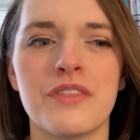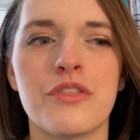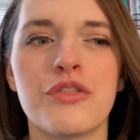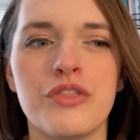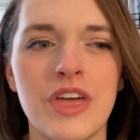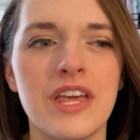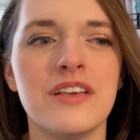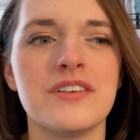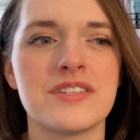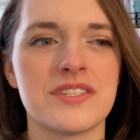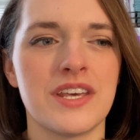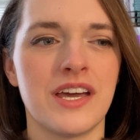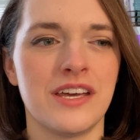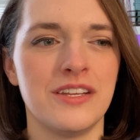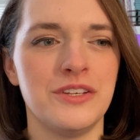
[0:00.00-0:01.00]
things
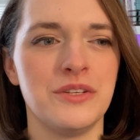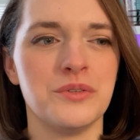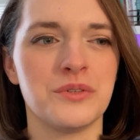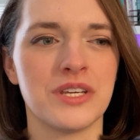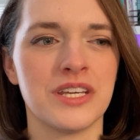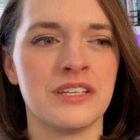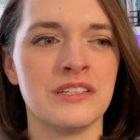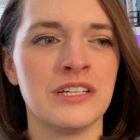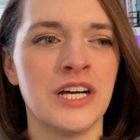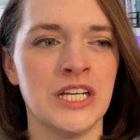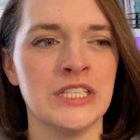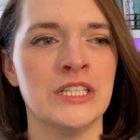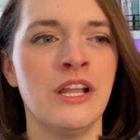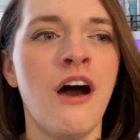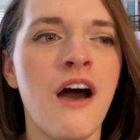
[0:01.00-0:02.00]
that you can
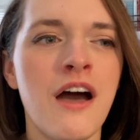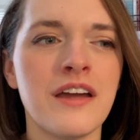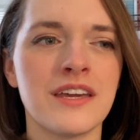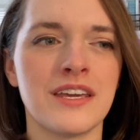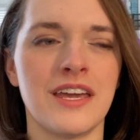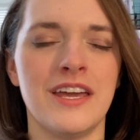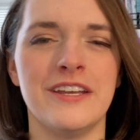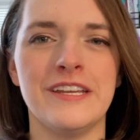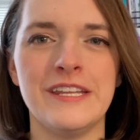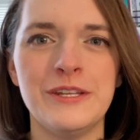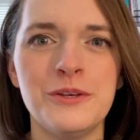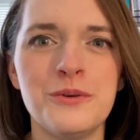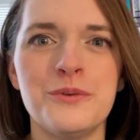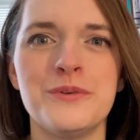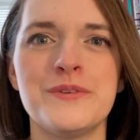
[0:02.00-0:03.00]
unlock and
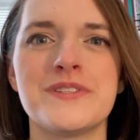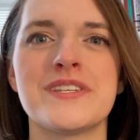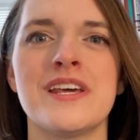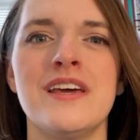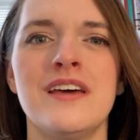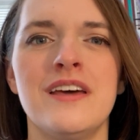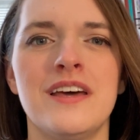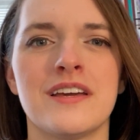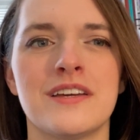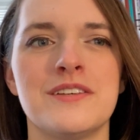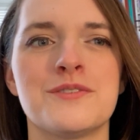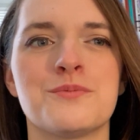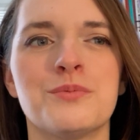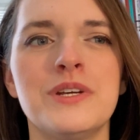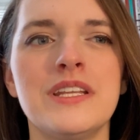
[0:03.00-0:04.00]
use,
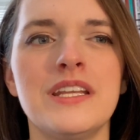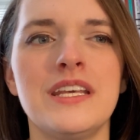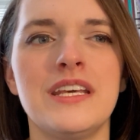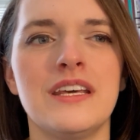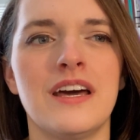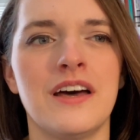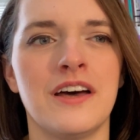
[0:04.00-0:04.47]
because really